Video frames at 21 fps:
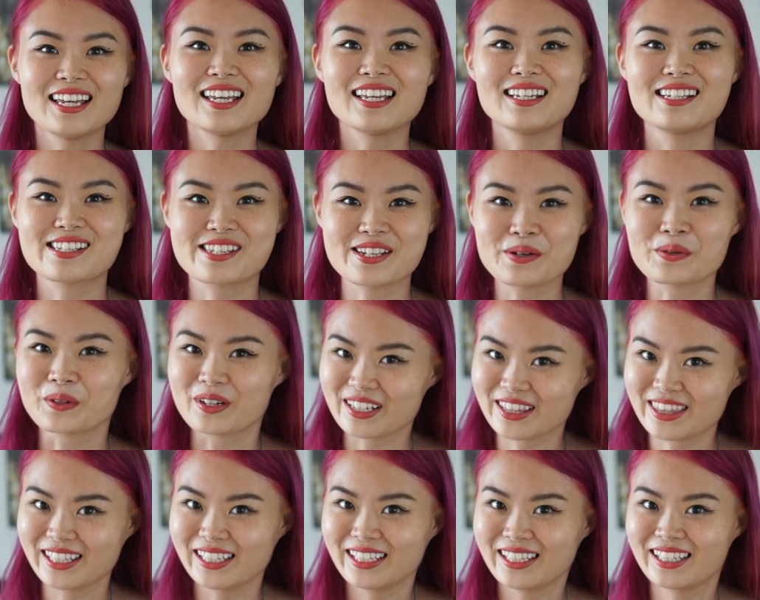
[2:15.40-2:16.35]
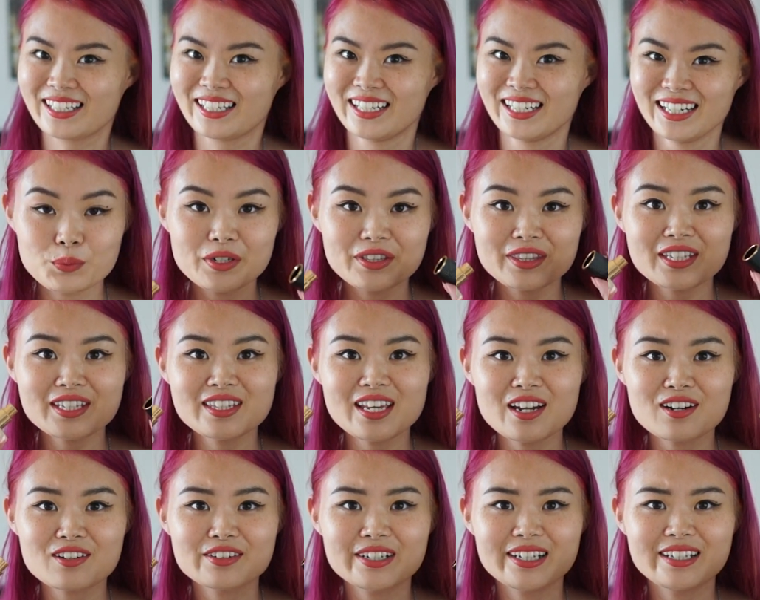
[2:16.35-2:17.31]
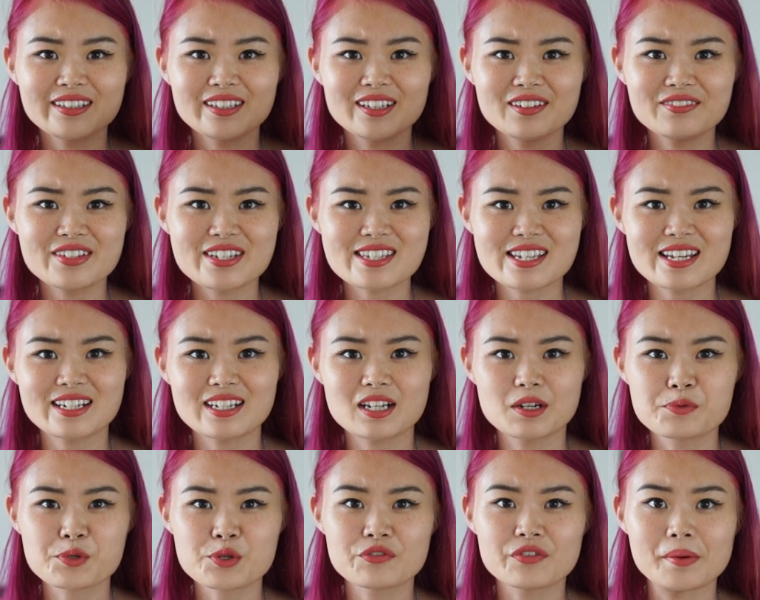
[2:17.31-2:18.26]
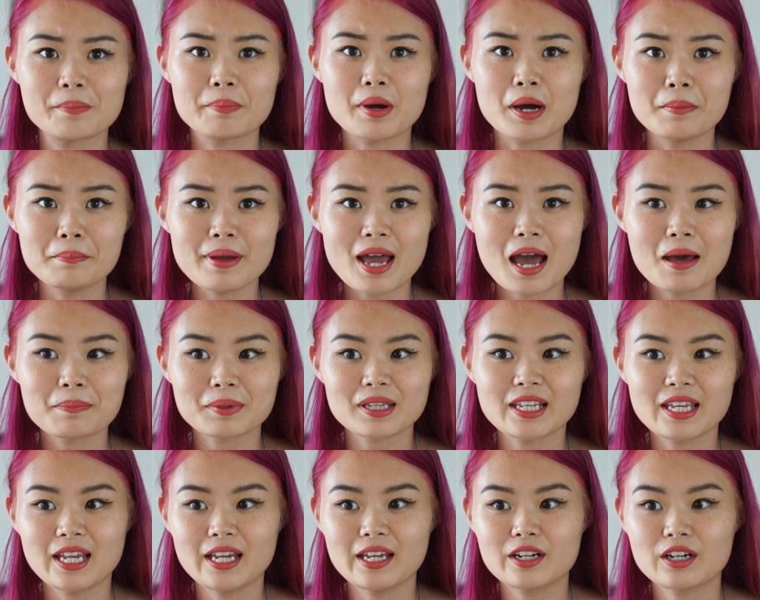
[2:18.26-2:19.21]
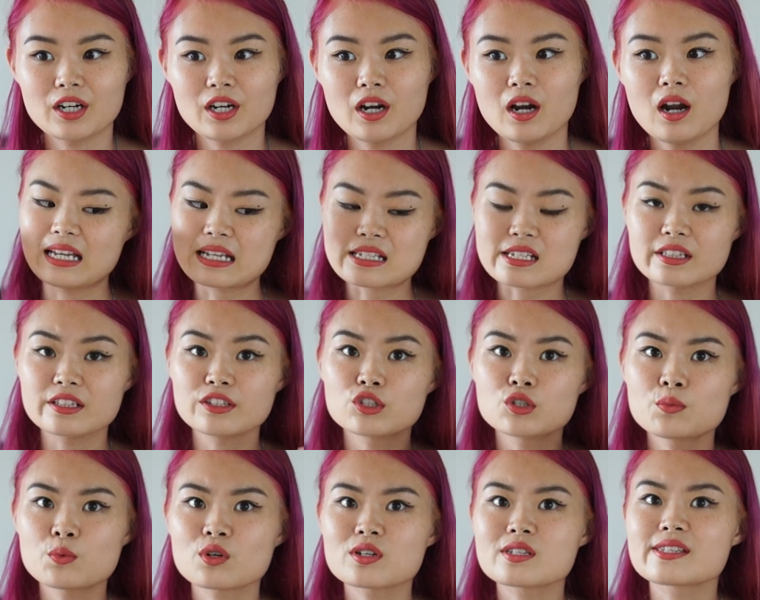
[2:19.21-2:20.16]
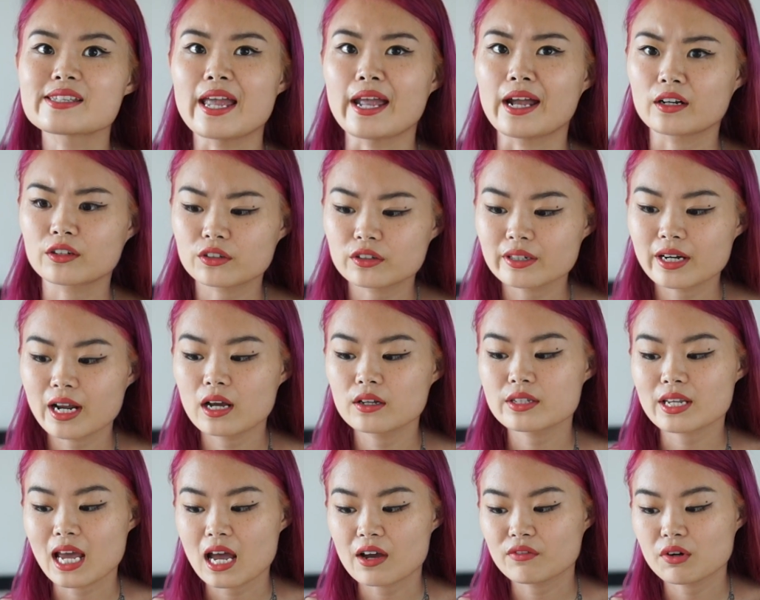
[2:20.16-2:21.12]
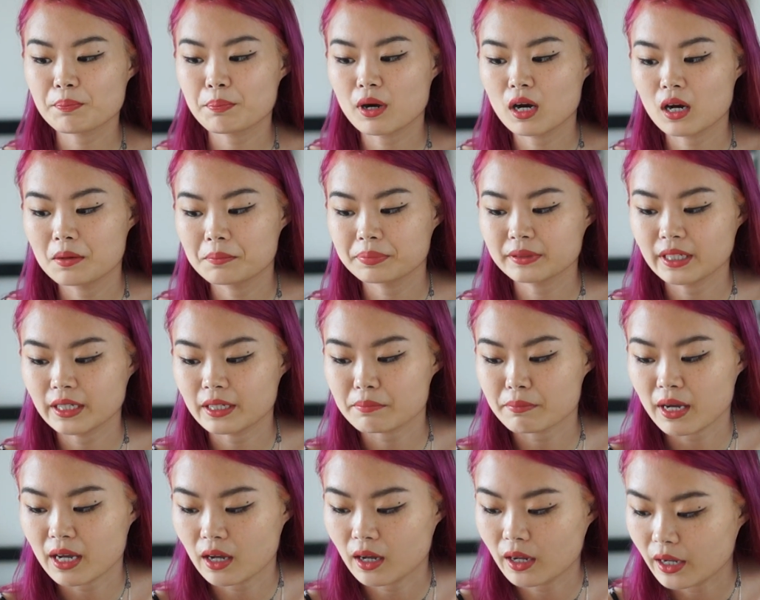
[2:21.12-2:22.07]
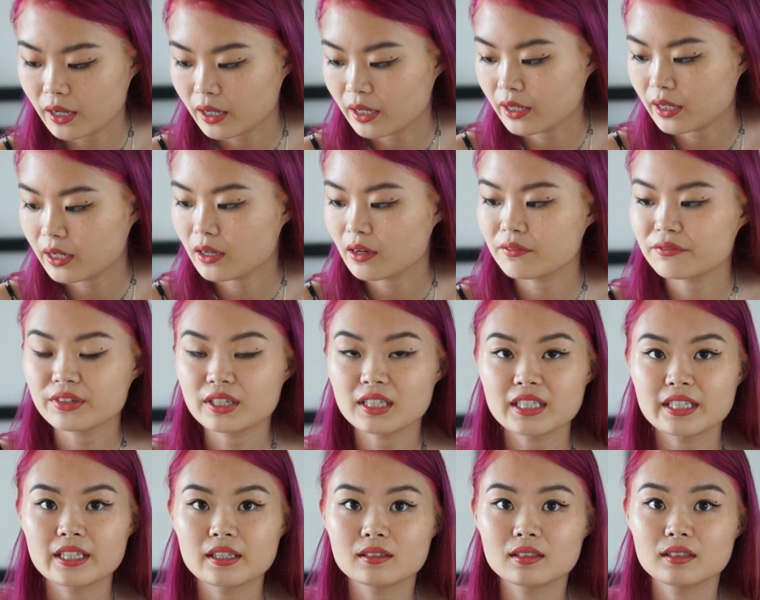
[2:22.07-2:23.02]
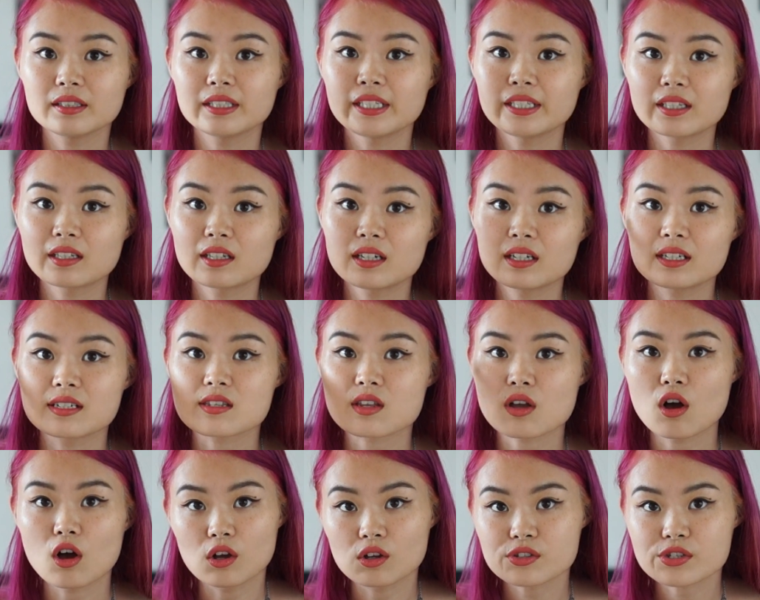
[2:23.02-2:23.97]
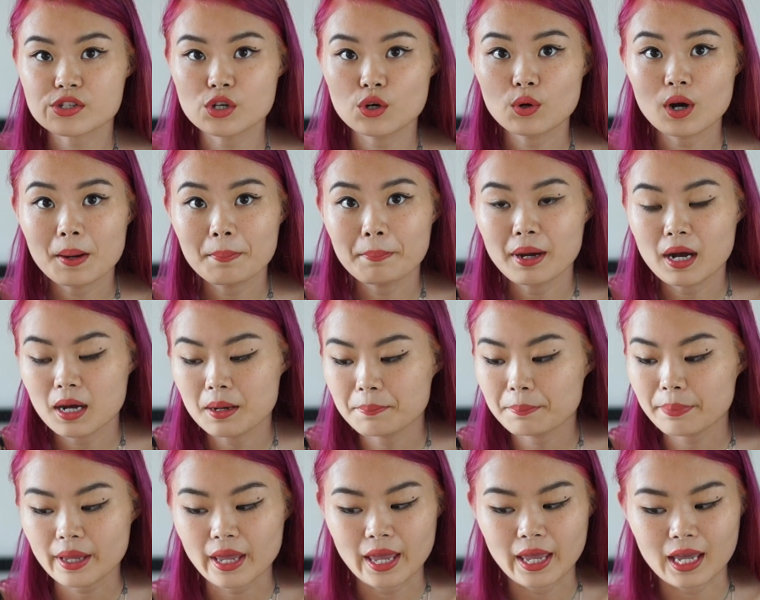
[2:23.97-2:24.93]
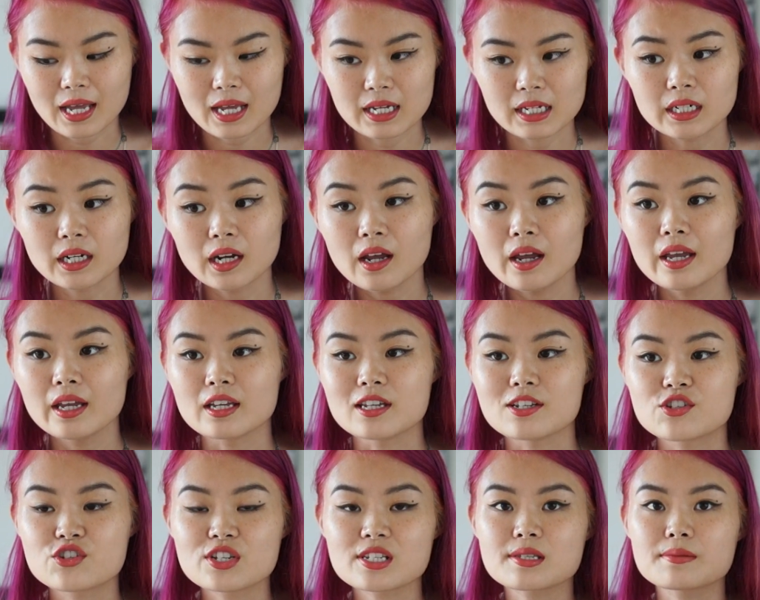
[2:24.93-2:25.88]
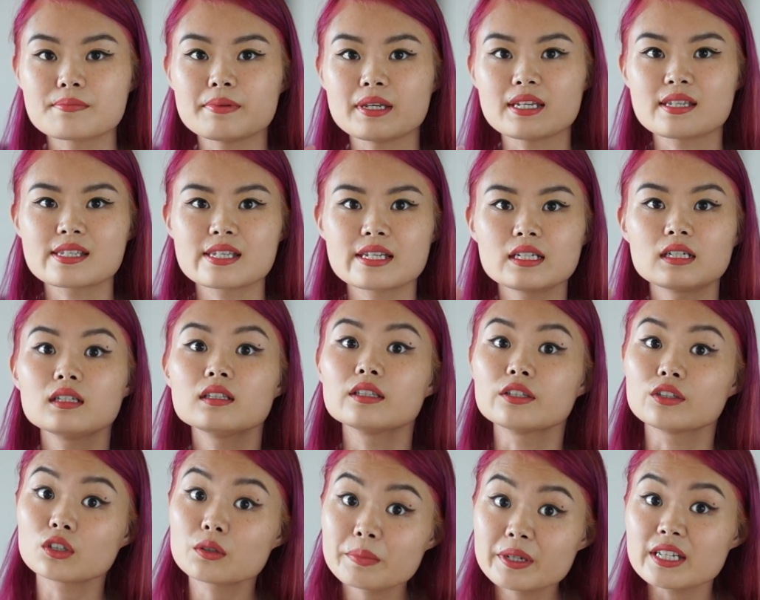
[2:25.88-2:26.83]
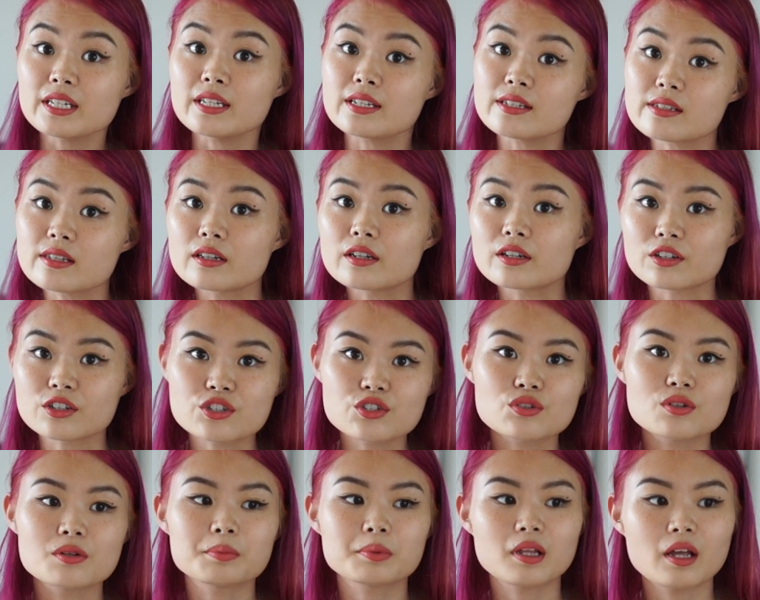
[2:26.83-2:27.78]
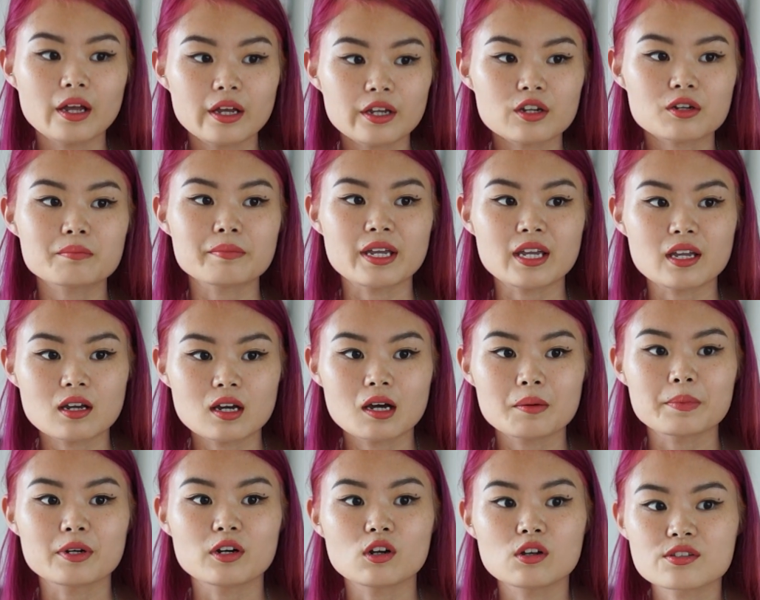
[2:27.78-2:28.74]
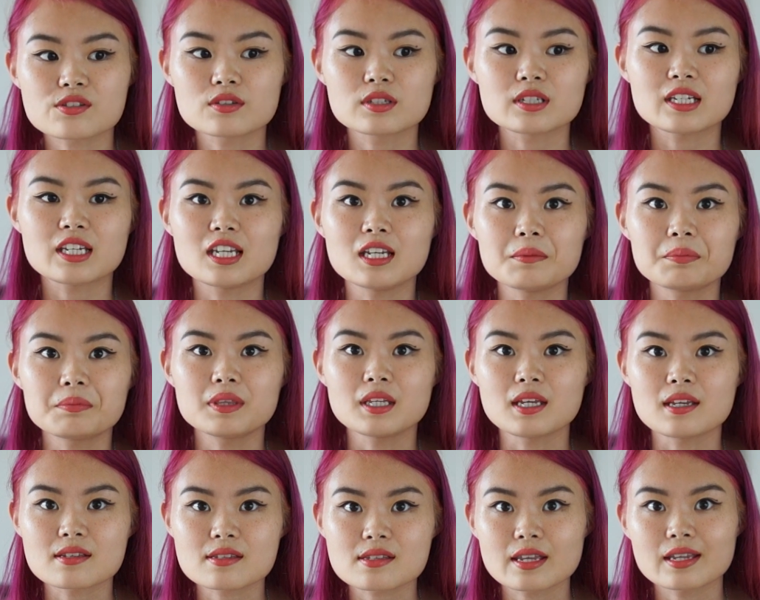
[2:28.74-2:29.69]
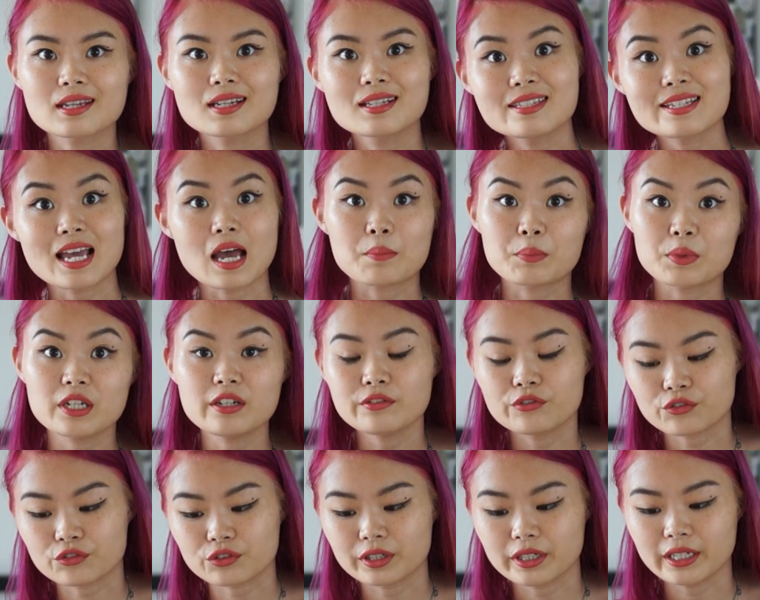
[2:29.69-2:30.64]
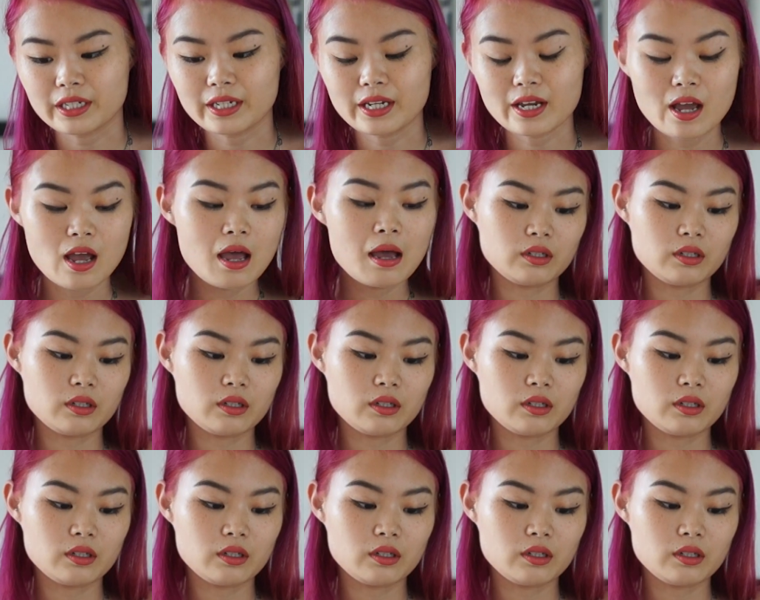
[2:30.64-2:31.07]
Is it worth it? One thing that I already love is that it comes with a pump applicator. It's a little more standard now to have a pump, like my VDL here is also a pump and it just makes it a little bit easier to apply your makeup and also to keep things like contaminant free.